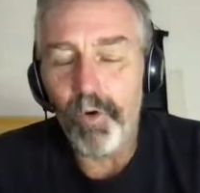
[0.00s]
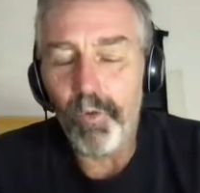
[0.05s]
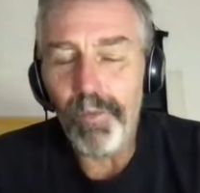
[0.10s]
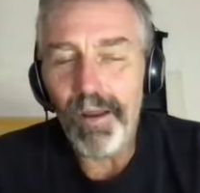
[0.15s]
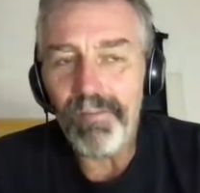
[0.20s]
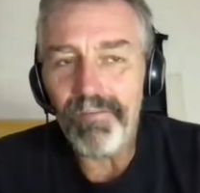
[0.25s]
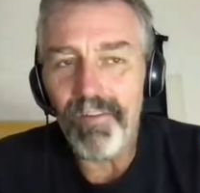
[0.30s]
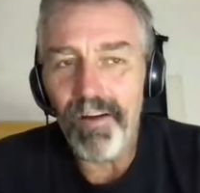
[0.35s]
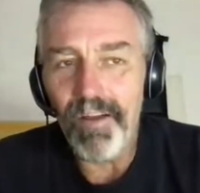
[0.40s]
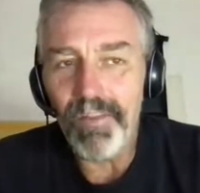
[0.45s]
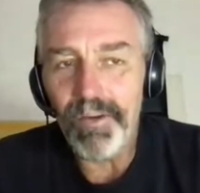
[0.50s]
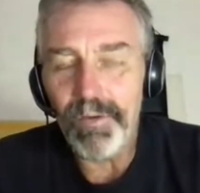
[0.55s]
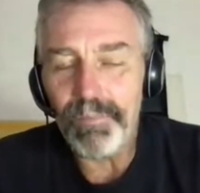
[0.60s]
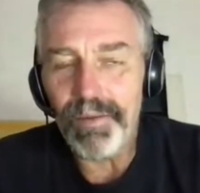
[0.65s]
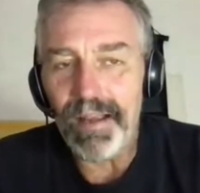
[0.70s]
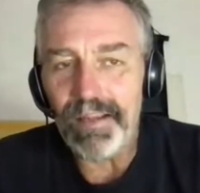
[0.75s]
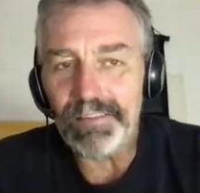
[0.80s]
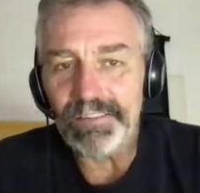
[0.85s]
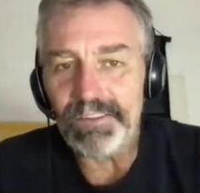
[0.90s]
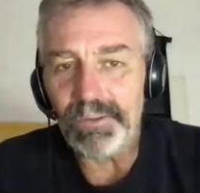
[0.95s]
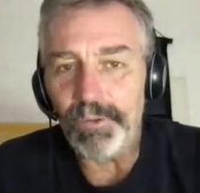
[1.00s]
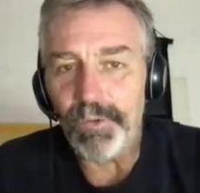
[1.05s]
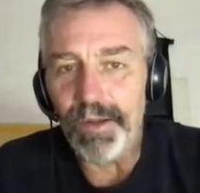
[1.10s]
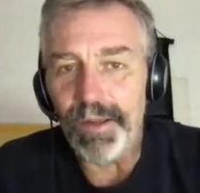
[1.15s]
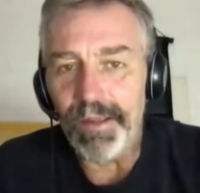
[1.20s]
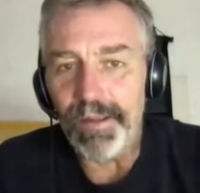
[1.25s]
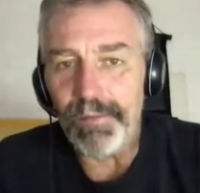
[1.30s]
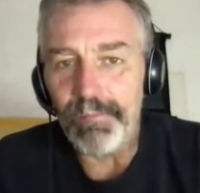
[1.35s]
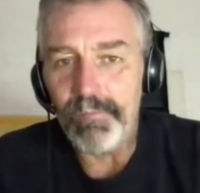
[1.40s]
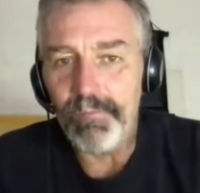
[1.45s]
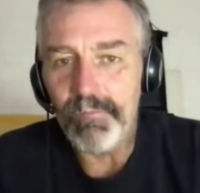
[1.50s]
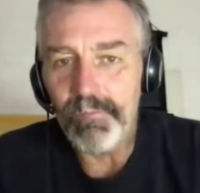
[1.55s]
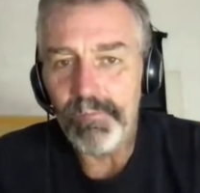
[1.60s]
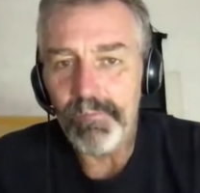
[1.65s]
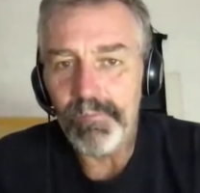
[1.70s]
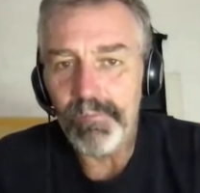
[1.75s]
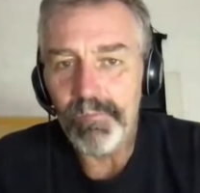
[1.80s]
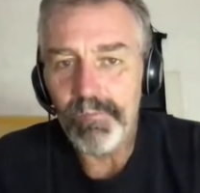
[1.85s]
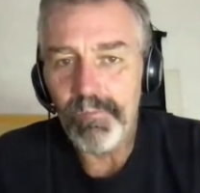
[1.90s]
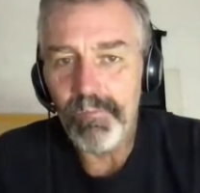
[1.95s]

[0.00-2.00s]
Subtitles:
before my father passed away,